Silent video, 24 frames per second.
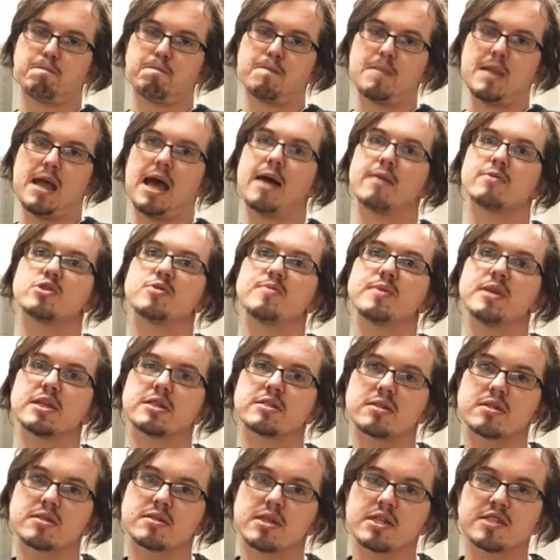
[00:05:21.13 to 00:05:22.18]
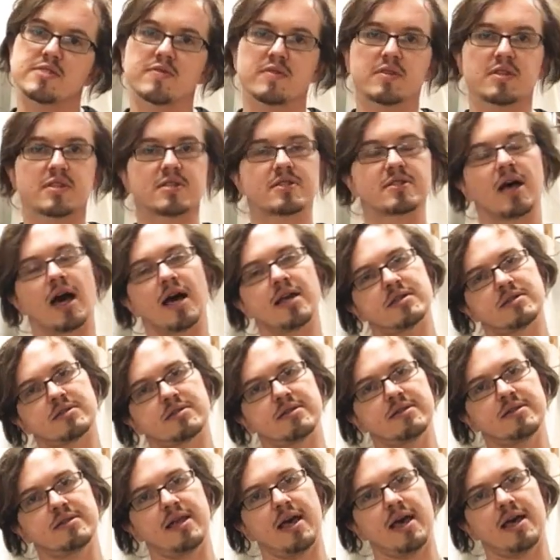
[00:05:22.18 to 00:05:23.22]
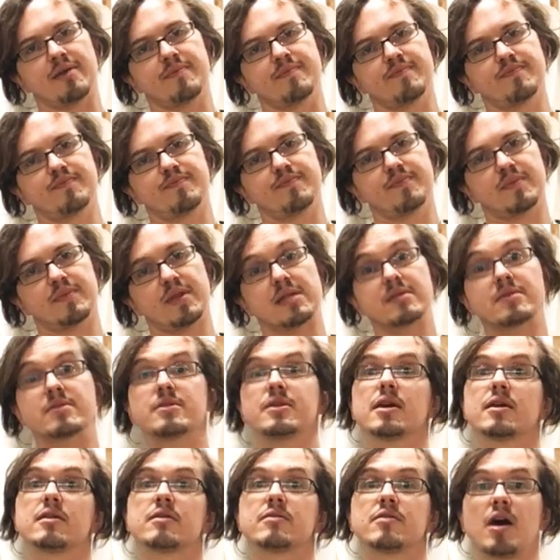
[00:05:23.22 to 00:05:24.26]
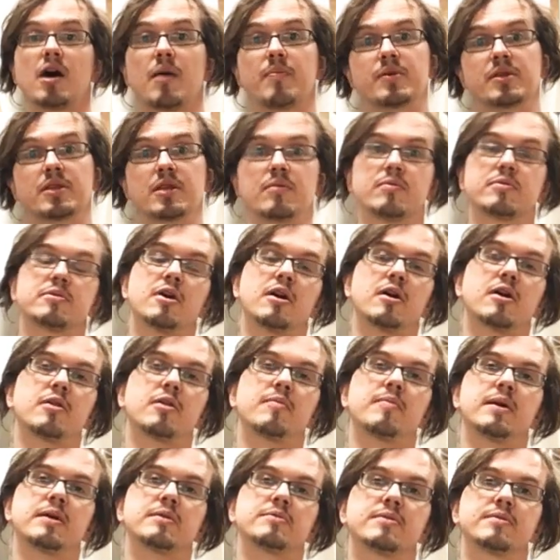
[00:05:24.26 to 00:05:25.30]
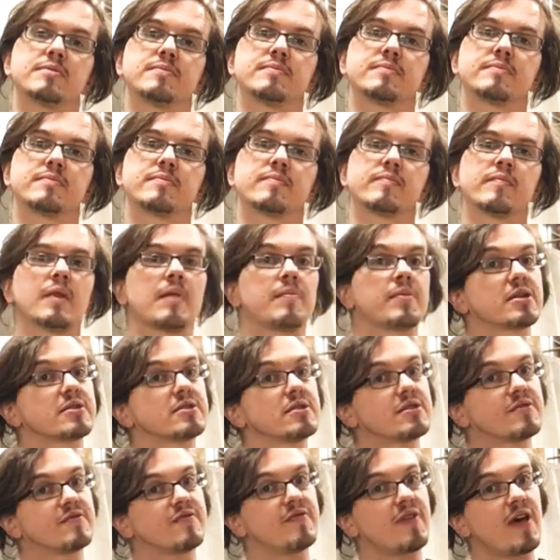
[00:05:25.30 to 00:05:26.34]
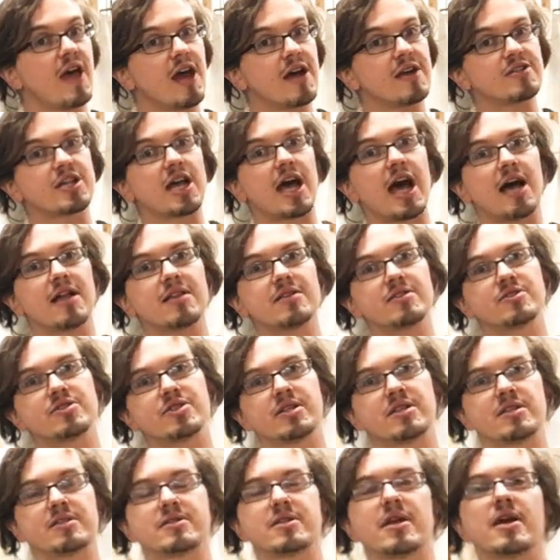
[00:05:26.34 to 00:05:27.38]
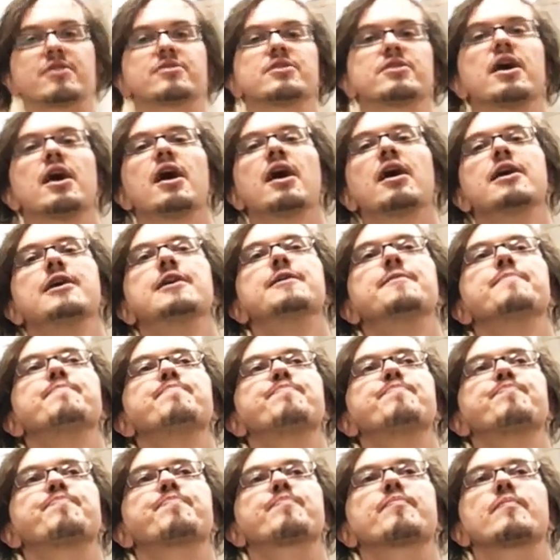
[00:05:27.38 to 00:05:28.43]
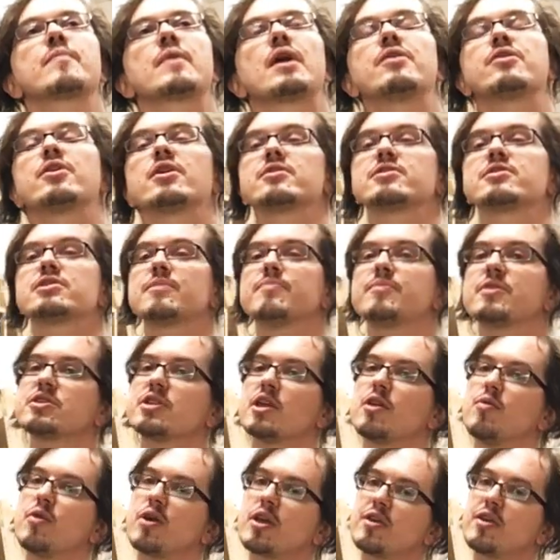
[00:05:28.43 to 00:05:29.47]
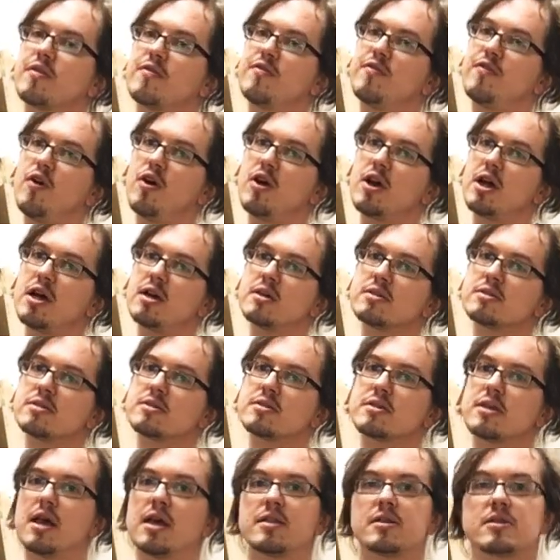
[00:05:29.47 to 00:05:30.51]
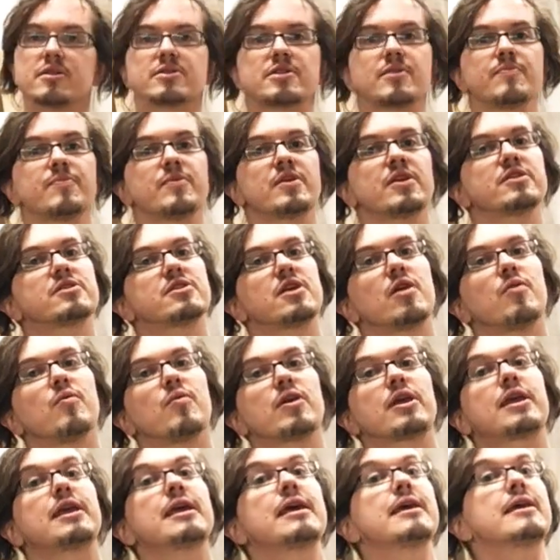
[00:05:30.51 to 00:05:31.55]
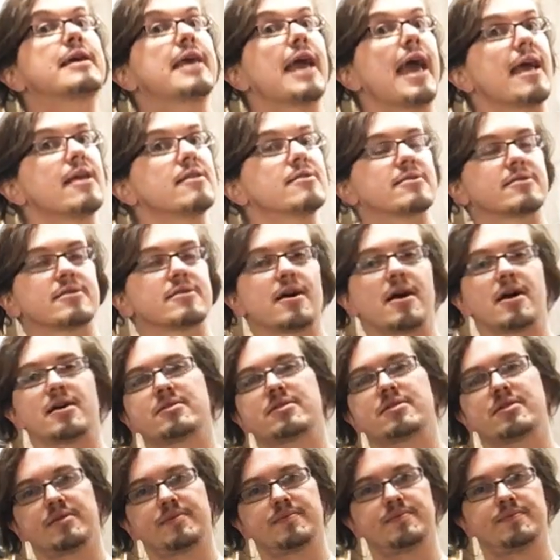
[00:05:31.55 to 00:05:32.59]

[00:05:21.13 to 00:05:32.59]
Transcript: How to be a successful designer today. That's the other topic that we'll talk about. Because it's very challenging these days. There are some things that are working for us, and there are some things that are working against us.